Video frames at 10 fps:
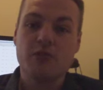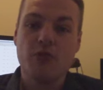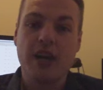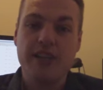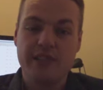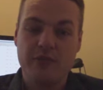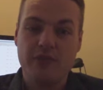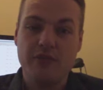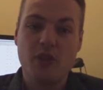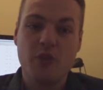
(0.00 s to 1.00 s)
to write a
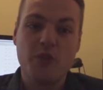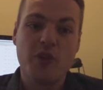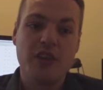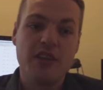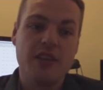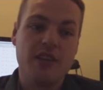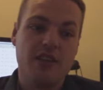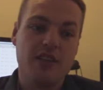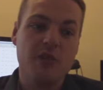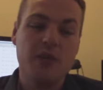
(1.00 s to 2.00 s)
review for
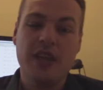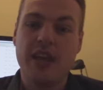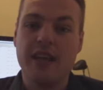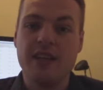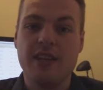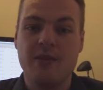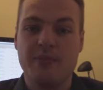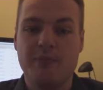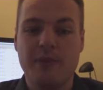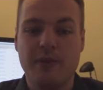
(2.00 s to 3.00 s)
any UK
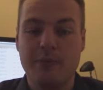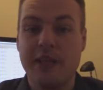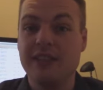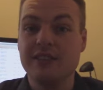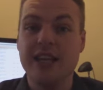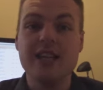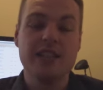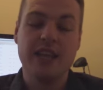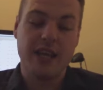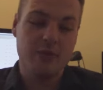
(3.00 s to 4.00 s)
PAL
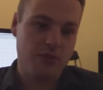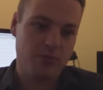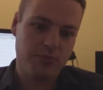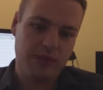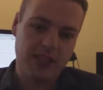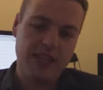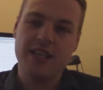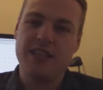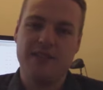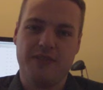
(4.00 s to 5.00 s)
NES games, then
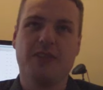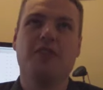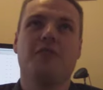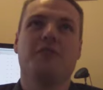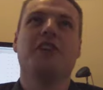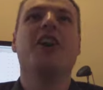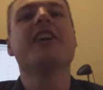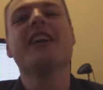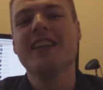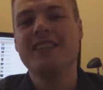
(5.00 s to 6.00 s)
please, for the love of
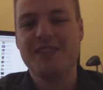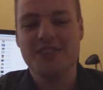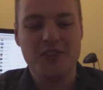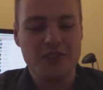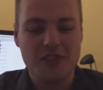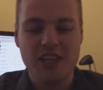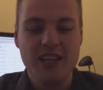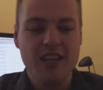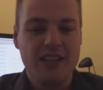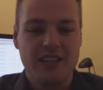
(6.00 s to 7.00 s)
God, get in touch.
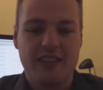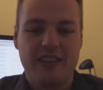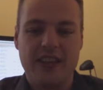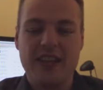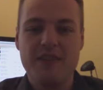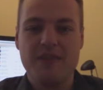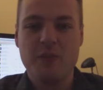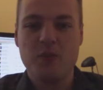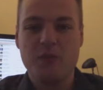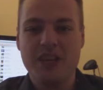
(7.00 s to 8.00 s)

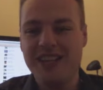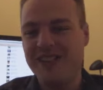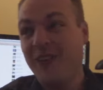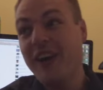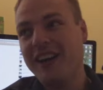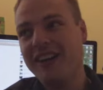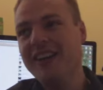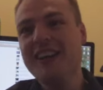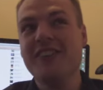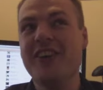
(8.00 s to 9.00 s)
Anything will be,
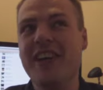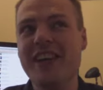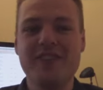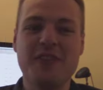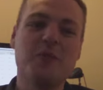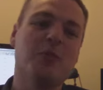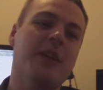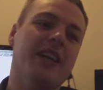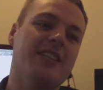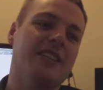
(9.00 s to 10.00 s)
well, not anything will
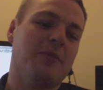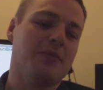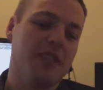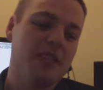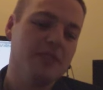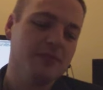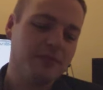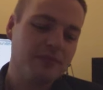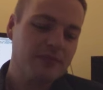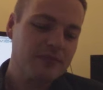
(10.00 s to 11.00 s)
be accepted.
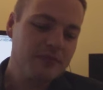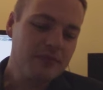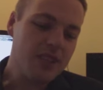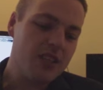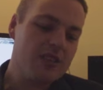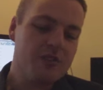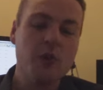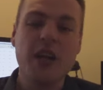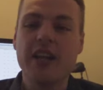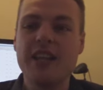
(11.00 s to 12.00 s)
It's
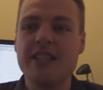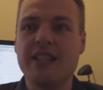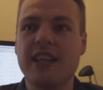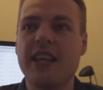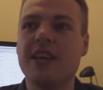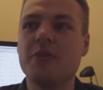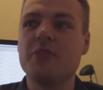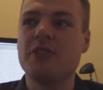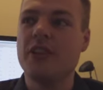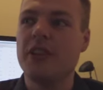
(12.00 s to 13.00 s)
quite an easy
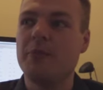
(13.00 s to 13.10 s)
layout,